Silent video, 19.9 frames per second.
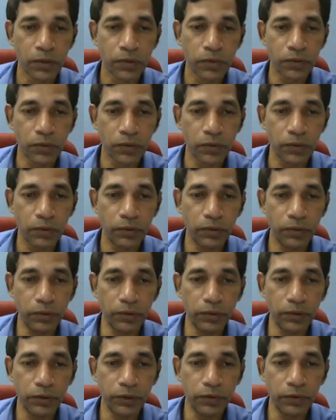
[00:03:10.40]
So
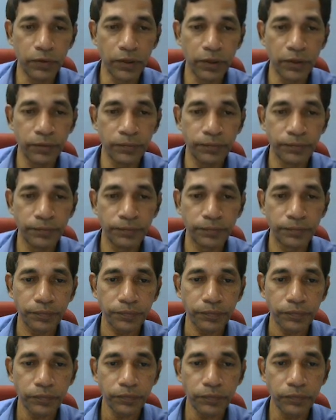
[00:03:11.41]
you can
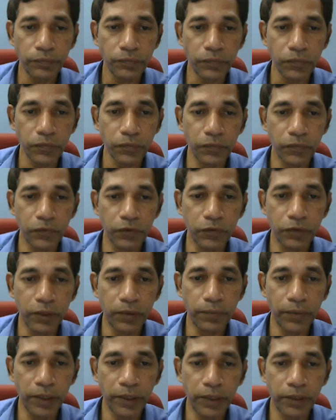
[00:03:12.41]

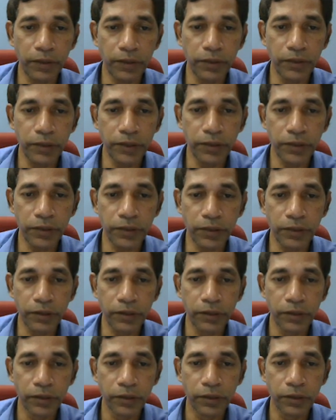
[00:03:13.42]
make a transition,
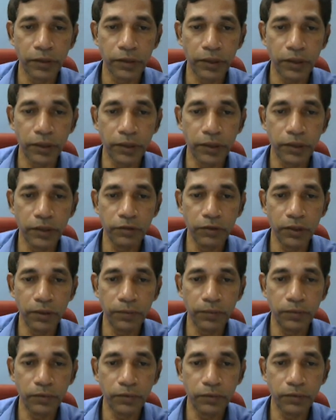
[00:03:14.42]
and you have
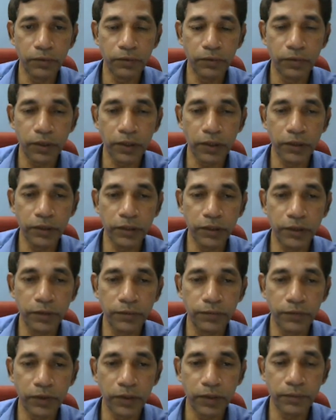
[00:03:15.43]
to
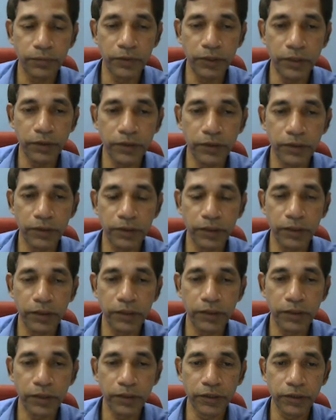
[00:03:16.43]
transit from this
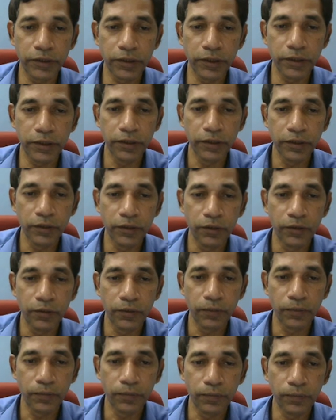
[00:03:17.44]
initial state
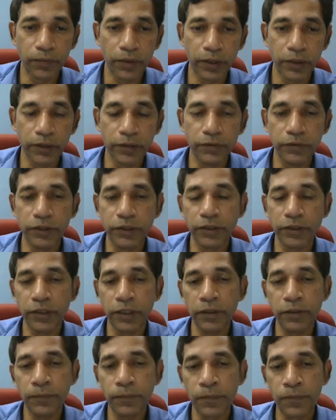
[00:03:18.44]
by using
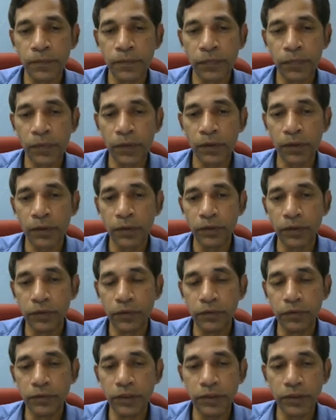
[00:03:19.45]
null
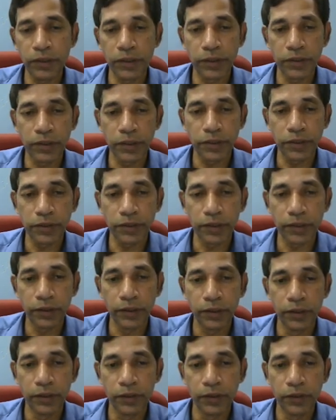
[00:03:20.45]
to this initial state.
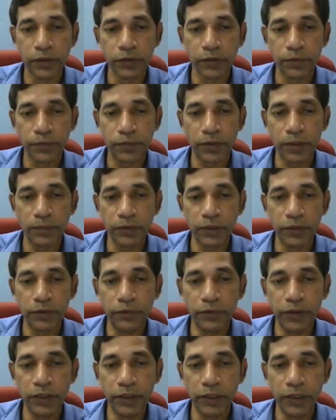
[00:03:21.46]
So from the
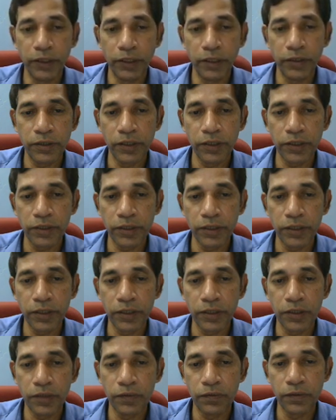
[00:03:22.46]
unique initial state,
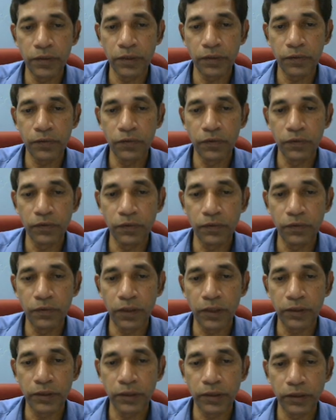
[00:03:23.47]
you can go to
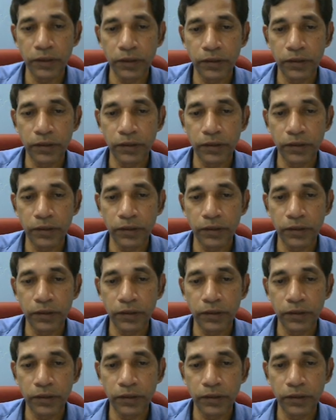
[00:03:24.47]
other